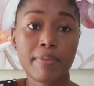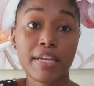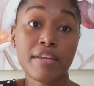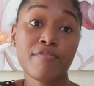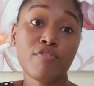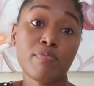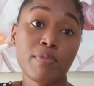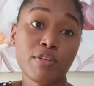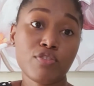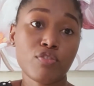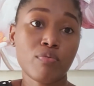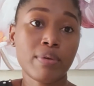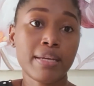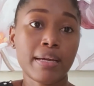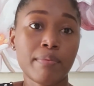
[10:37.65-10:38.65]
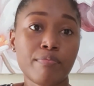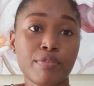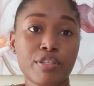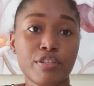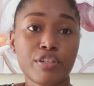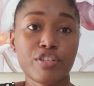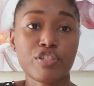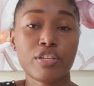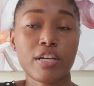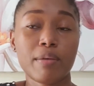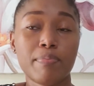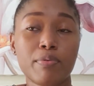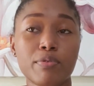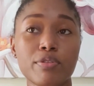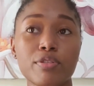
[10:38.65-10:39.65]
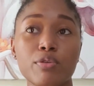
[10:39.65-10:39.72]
information when I'm researching a post.